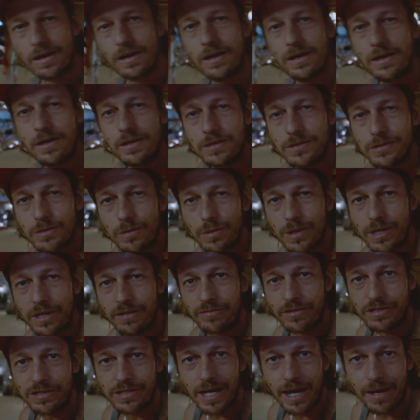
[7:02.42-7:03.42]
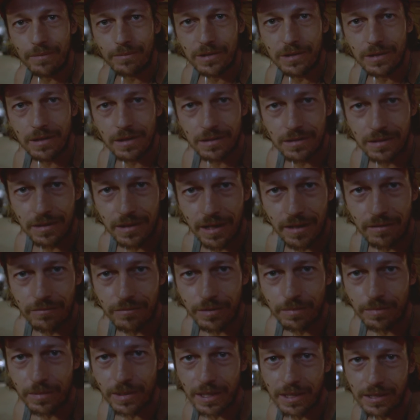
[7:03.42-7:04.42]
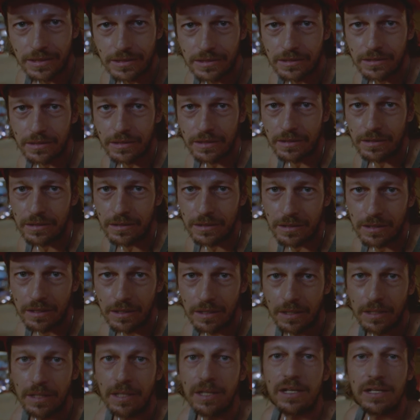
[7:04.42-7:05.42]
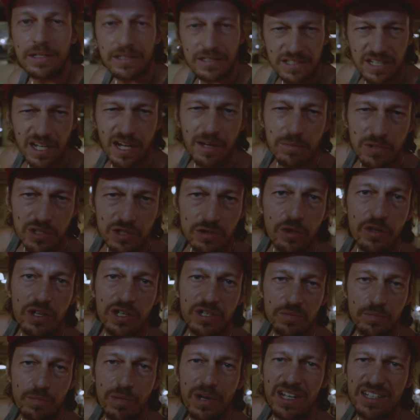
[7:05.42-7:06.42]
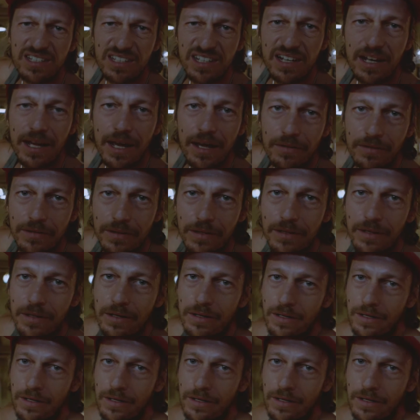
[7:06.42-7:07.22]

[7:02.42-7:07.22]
So whatever's happening under that ribcage in here, it's time to start expressing it out there.